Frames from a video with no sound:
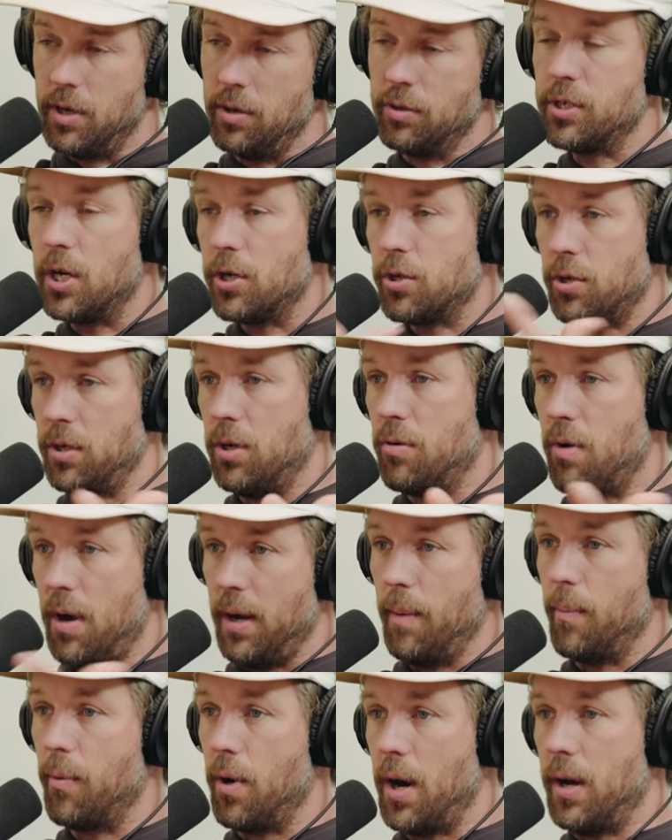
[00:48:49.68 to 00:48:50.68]
right? You're essentially
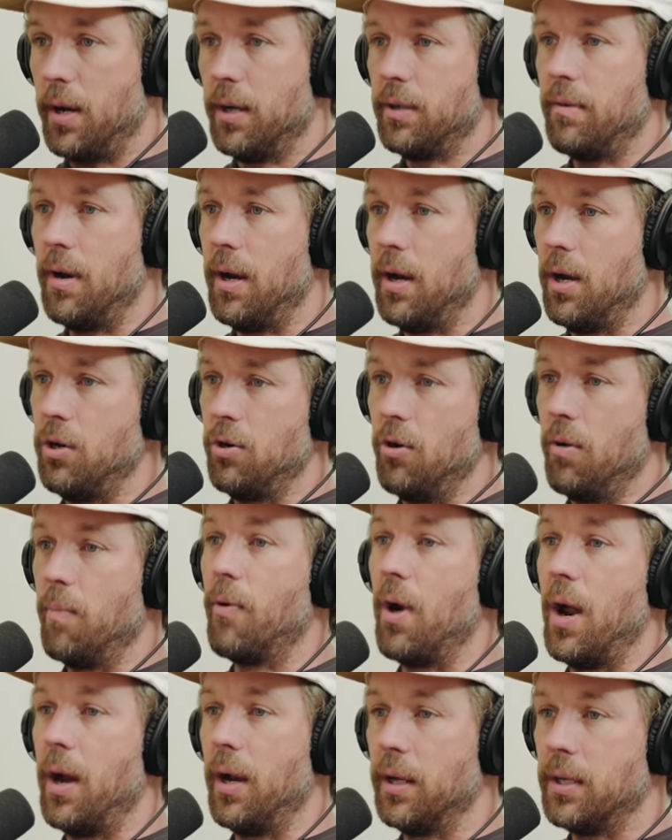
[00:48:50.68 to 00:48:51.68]
creating a product, right? And right. your
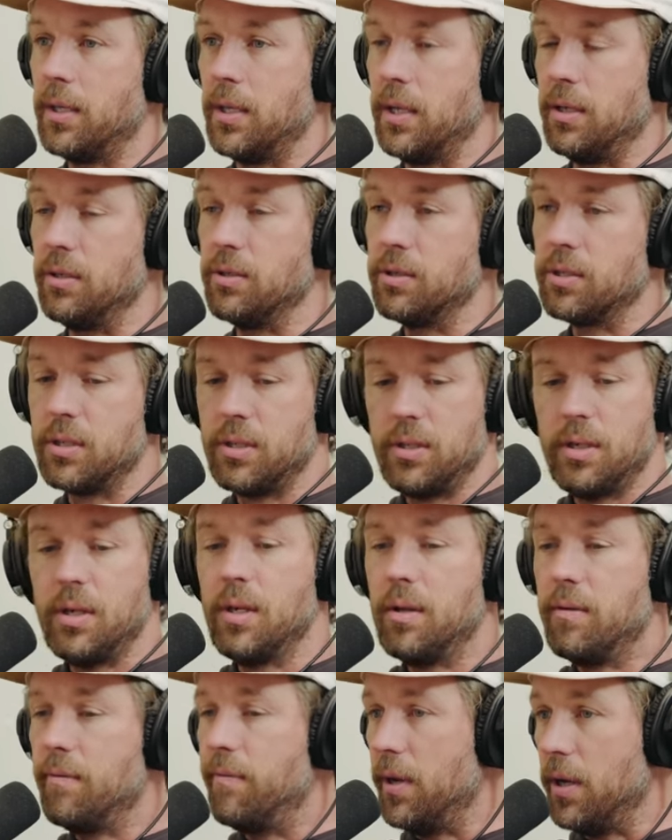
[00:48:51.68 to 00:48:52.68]
product is
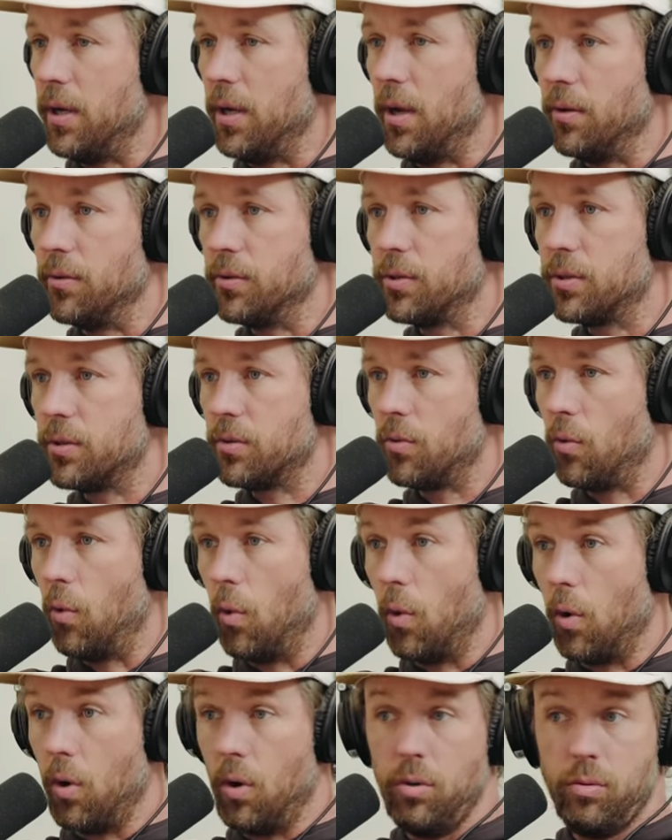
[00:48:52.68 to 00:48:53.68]
videos
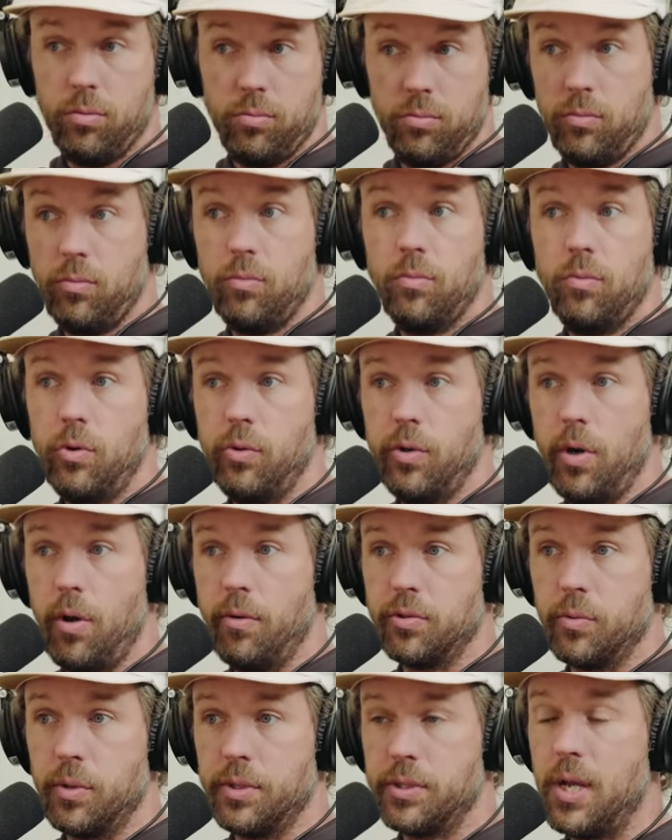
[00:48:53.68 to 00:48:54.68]
or who
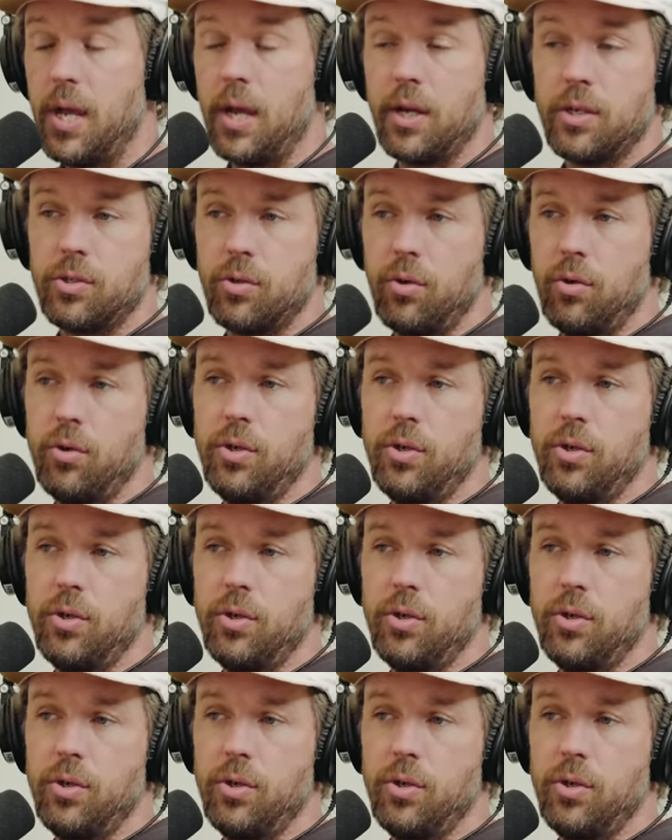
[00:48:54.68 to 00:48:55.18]
knows what's next